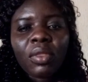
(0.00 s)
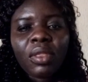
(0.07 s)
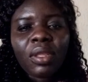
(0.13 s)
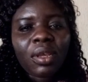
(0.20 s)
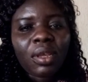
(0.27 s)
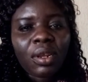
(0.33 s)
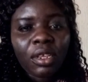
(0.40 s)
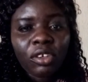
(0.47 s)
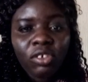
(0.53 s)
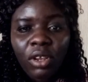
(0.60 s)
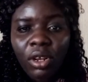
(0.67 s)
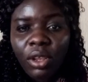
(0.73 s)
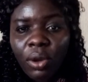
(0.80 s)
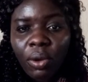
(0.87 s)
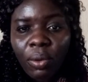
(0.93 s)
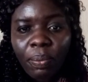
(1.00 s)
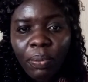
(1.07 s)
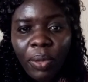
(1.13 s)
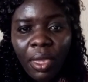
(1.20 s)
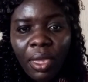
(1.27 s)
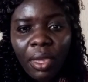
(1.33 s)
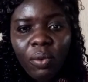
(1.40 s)
that can actually
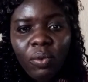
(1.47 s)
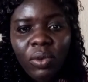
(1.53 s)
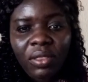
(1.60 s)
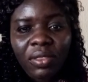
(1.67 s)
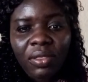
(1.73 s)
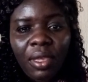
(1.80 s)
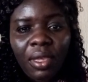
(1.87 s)
compare with